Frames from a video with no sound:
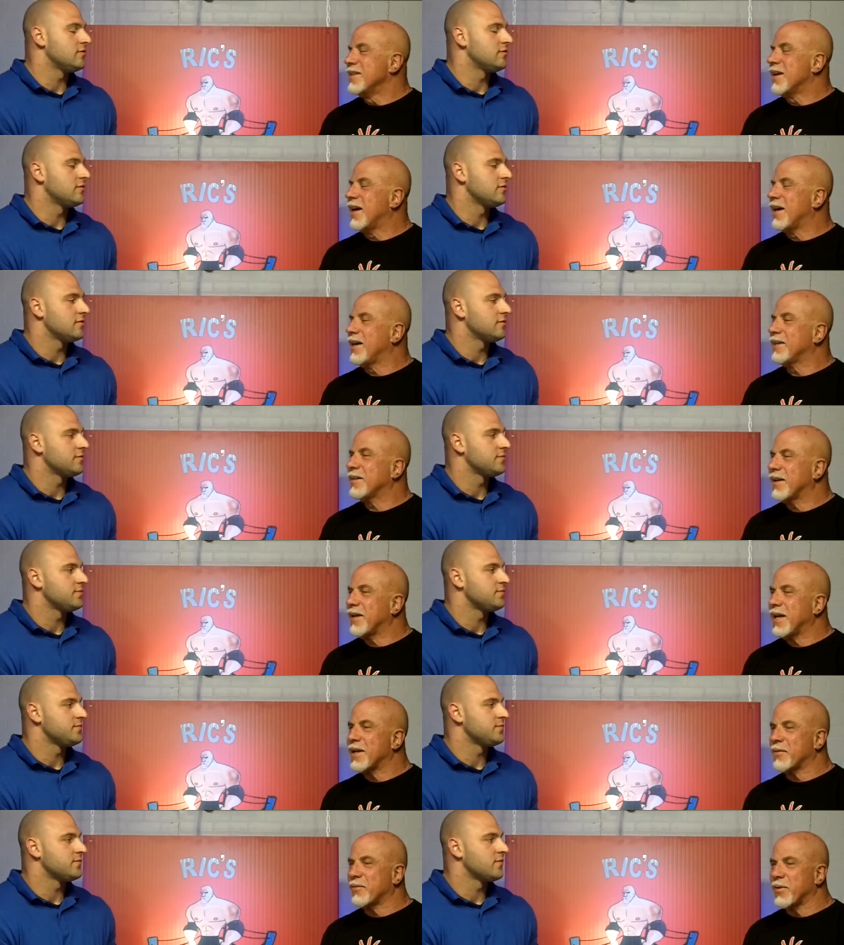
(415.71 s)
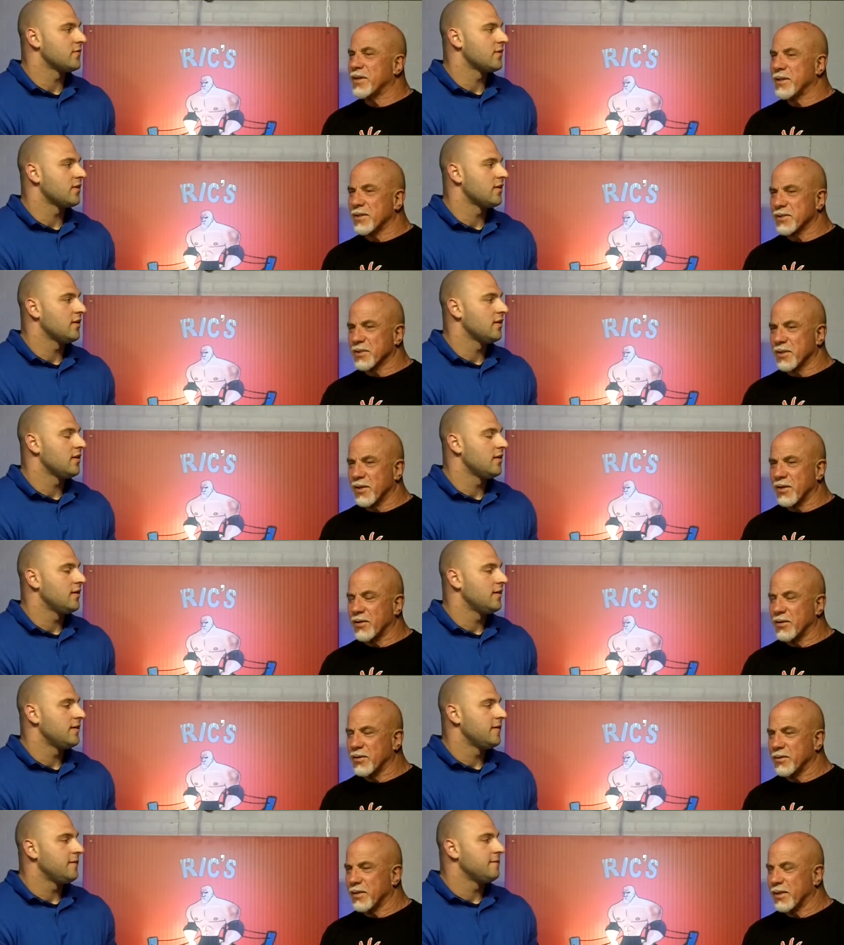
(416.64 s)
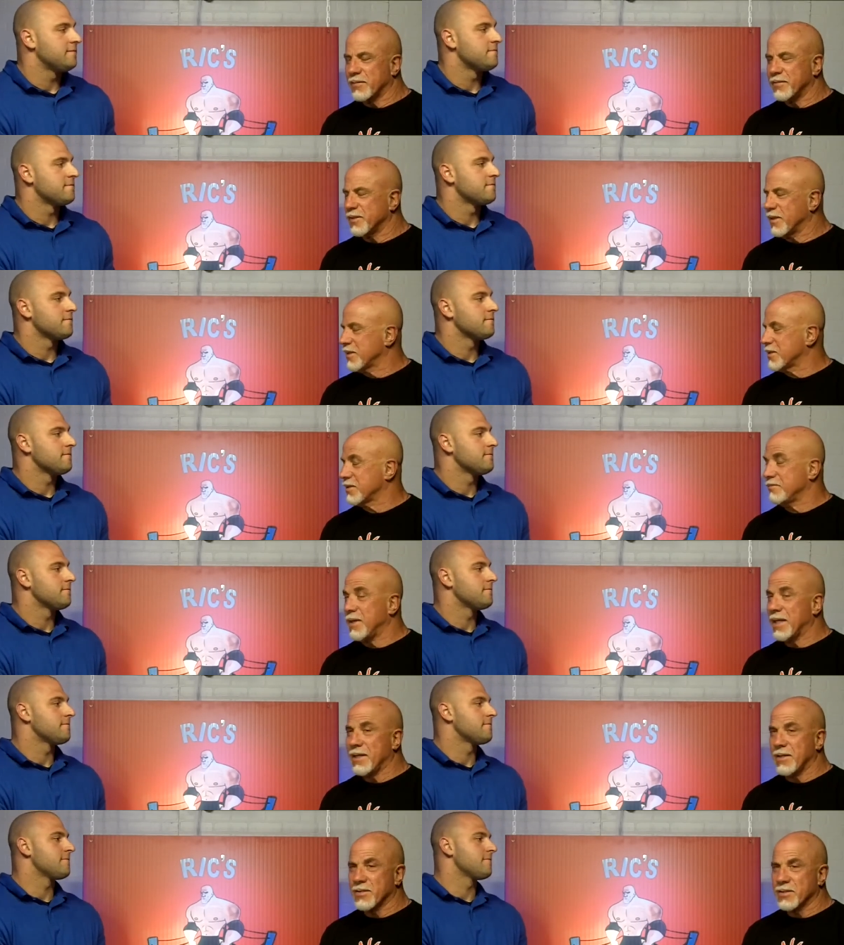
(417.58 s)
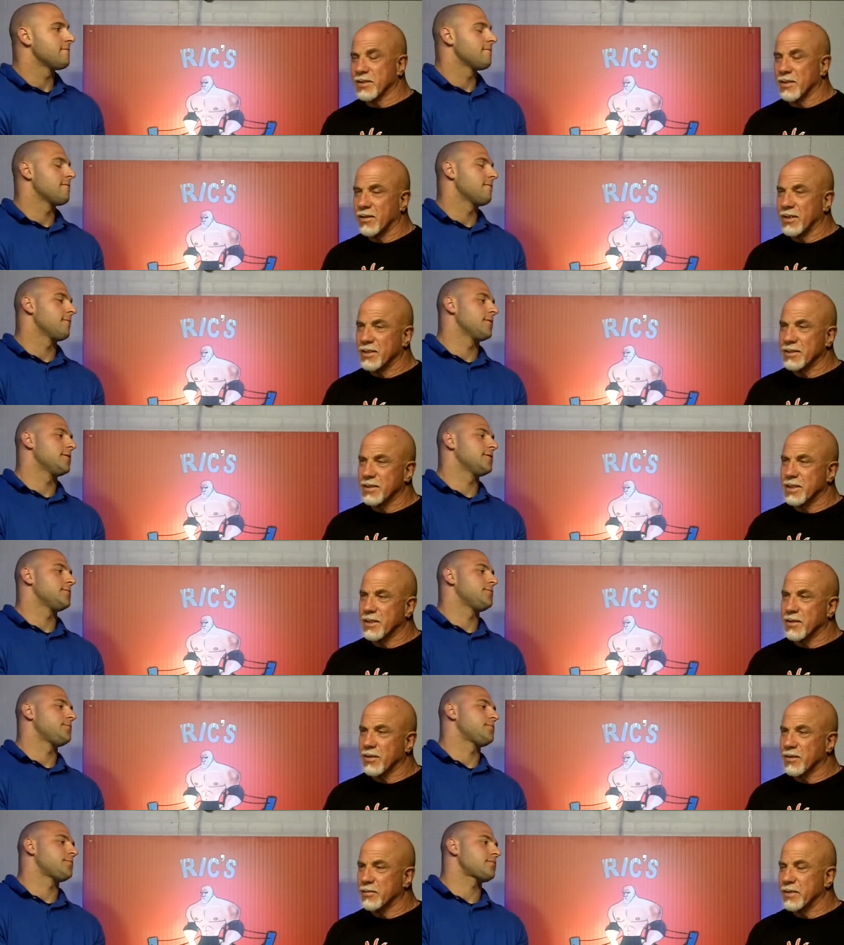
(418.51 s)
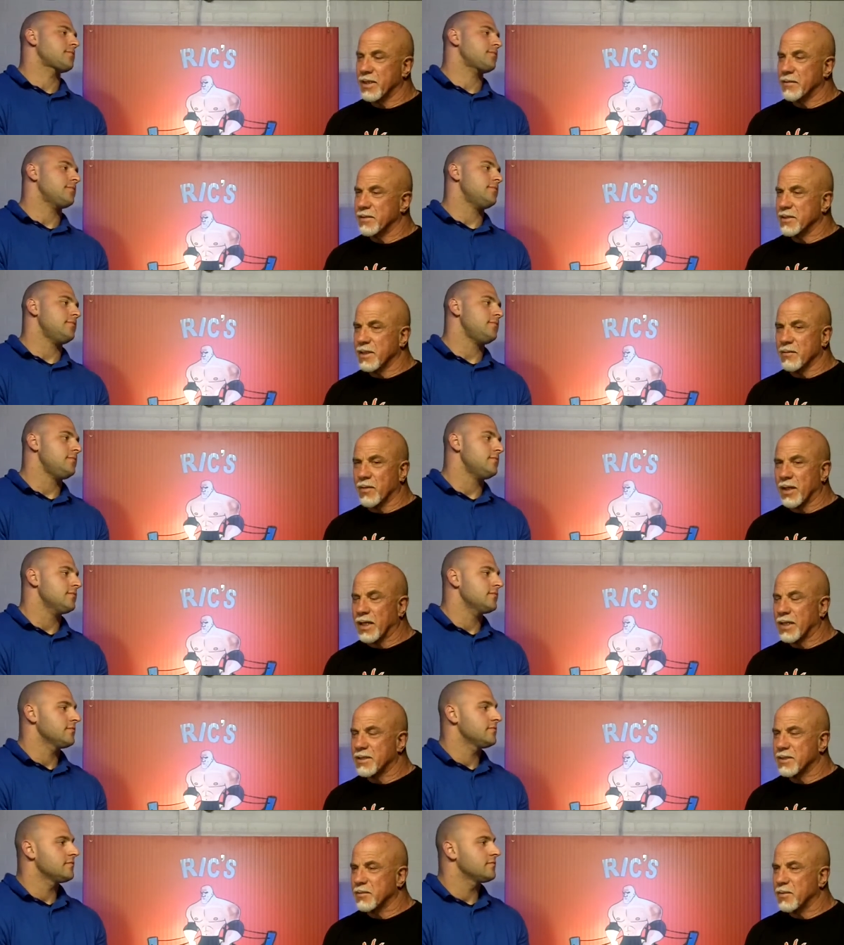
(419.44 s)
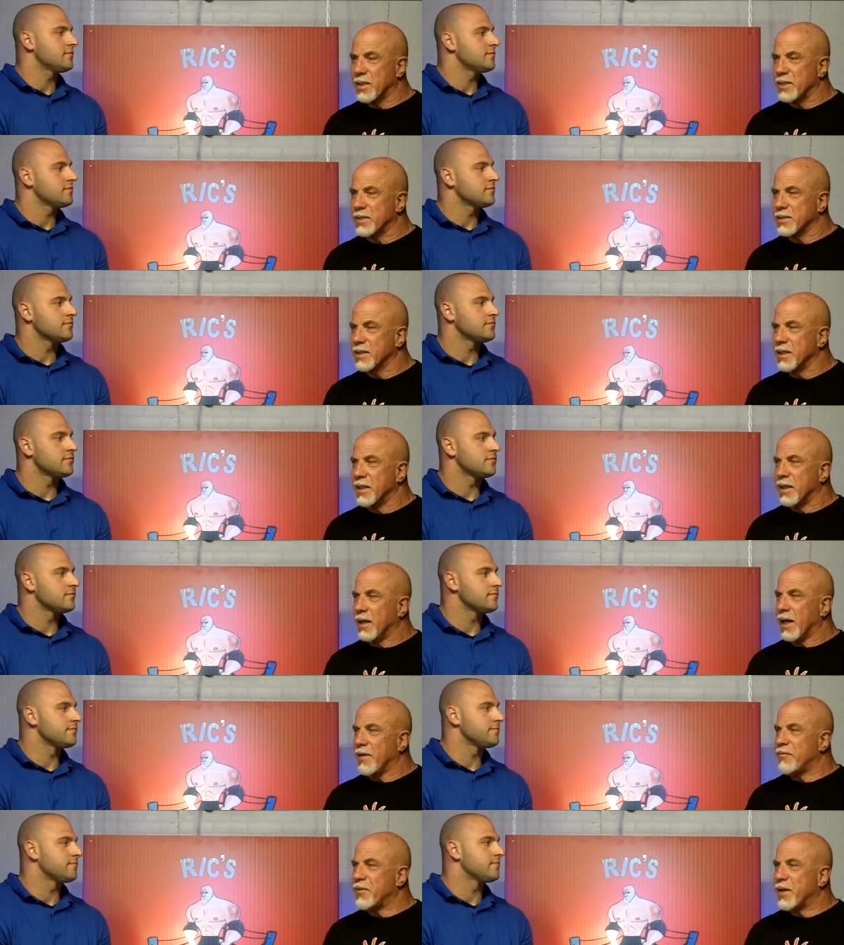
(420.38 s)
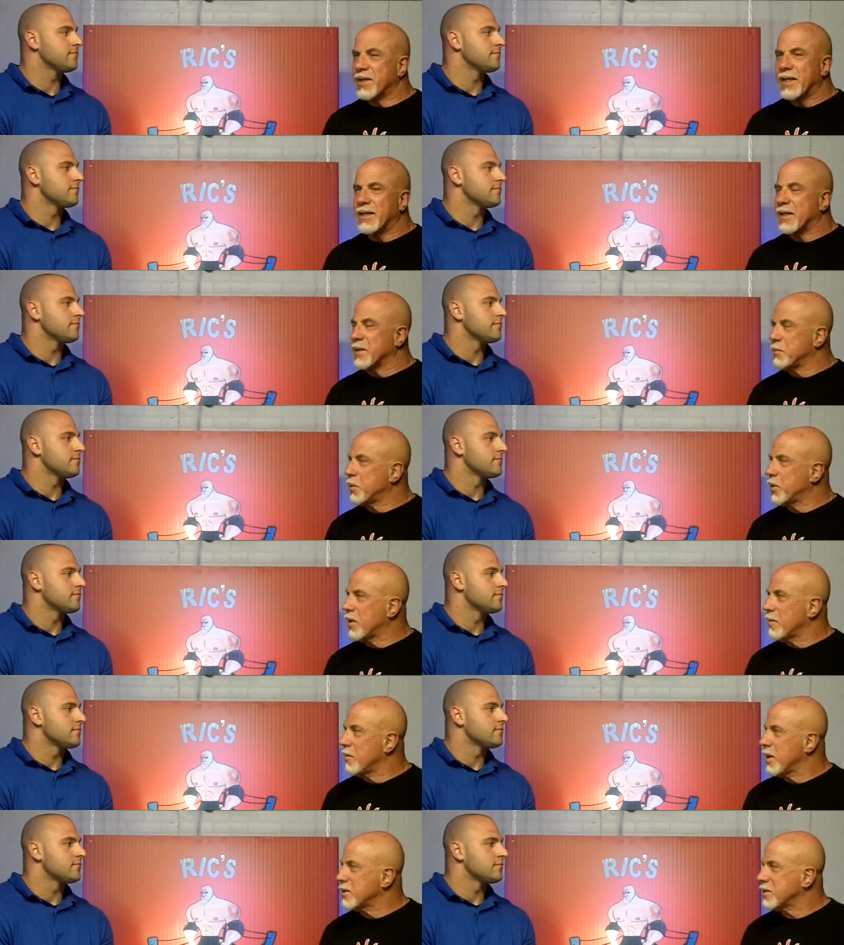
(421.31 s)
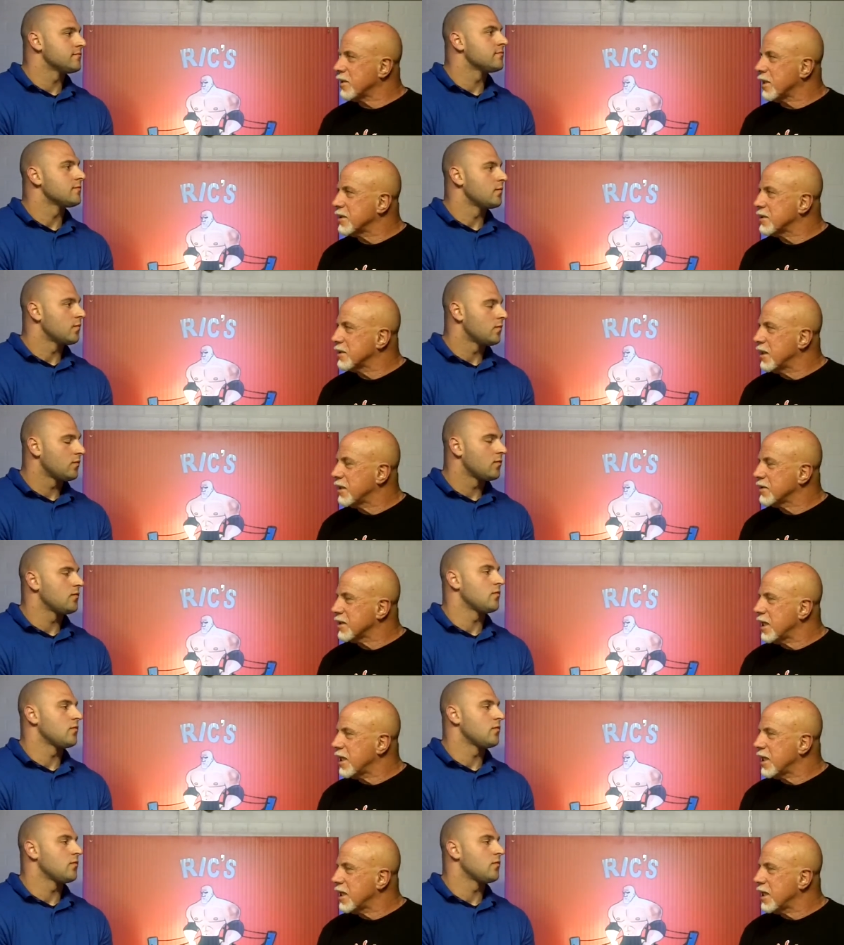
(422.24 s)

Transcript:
Speaker 1: I, I had a friend years ago who, uh, that was many years ago, he, he called me up. He said, Ric, I said, what? He says, I found out how to put on muscle. I said, how's